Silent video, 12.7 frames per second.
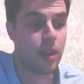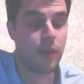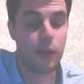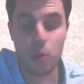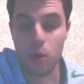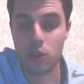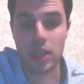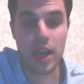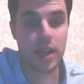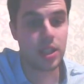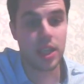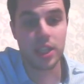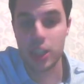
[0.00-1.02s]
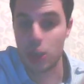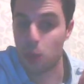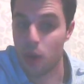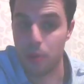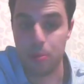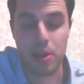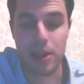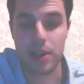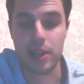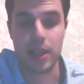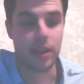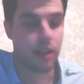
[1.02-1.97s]
If it was tactics, it worked
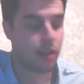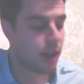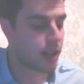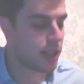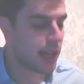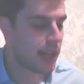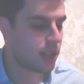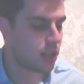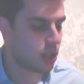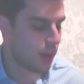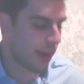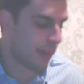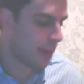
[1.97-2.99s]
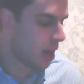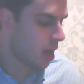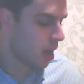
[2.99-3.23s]
brilliantly. Congratulations to him.